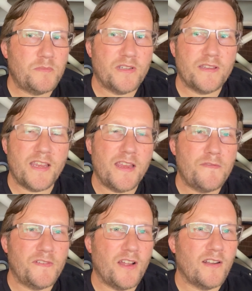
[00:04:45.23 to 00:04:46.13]
but the
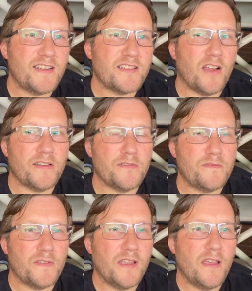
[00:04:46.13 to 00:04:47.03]
finale to kind
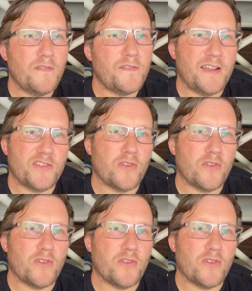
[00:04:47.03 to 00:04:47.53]
of finish